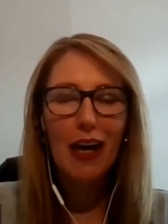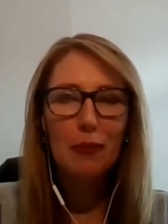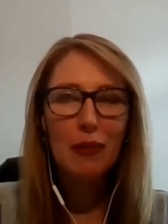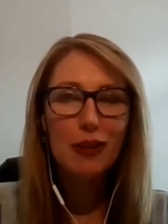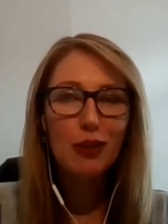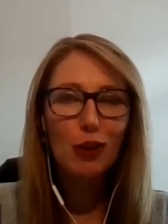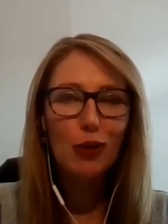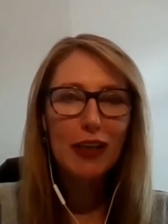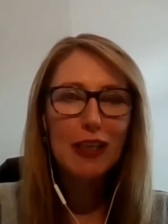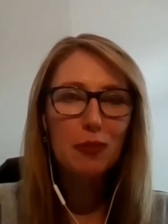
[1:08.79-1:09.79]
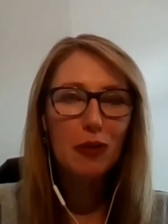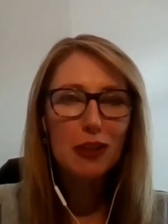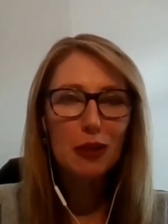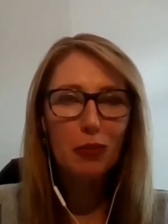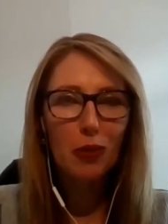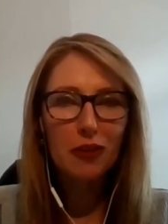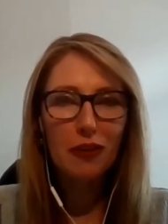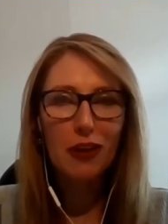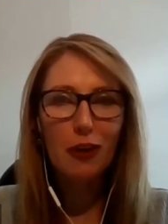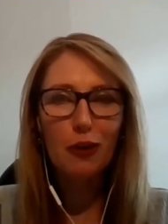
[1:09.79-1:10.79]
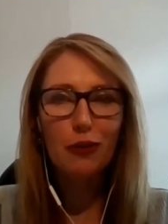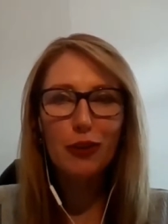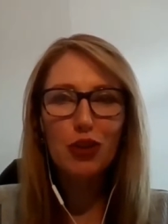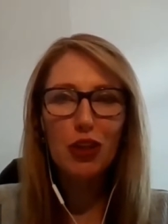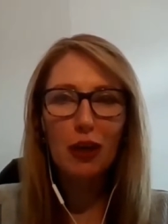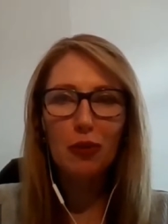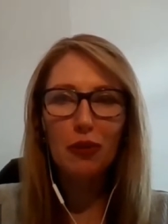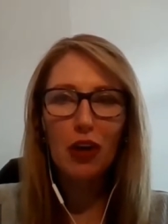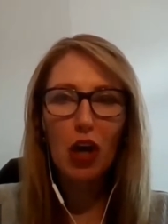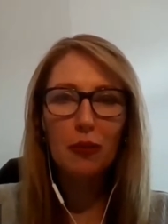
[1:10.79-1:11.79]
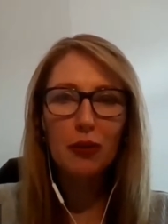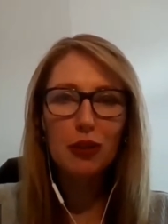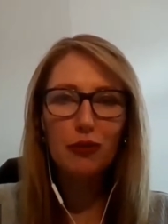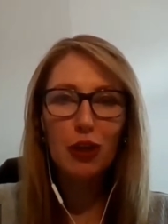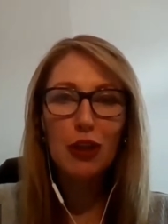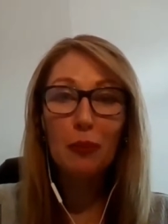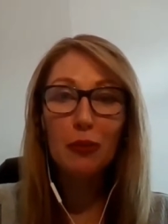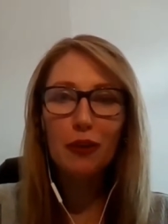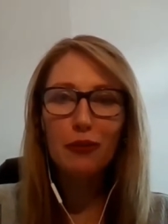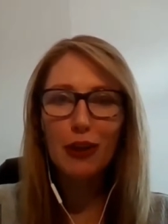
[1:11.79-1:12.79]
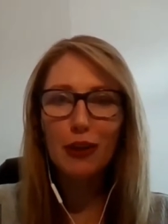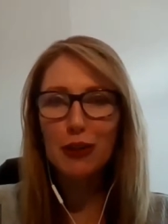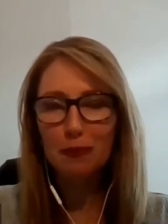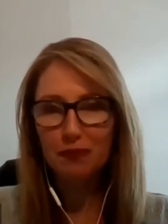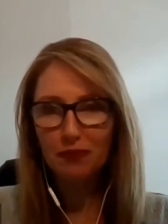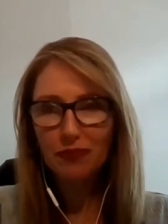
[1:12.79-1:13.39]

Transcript: um, as Deloitte has been a supporter of the Oakville Chamber of Commerce for a number of years.